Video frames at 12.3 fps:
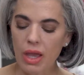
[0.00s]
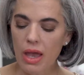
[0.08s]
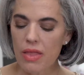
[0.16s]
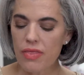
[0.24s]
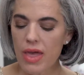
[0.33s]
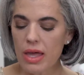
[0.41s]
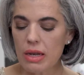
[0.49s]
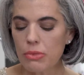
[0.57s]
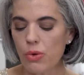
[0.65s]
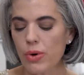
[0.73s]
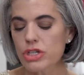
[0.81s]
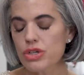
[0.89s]
And then I'm
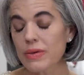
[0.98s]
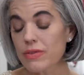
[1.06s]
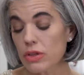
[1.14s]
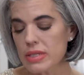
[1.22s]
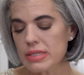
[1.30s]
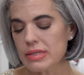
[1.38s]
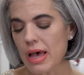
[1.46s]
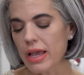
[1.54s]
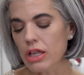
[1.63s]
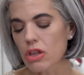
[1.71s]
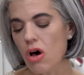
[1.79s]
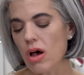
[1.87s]
going to, even though this is
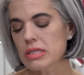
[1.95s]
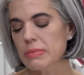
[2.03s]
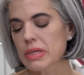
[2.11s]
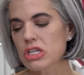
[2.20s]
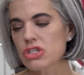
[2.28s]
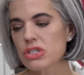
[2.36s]
high gloss, I'm gonna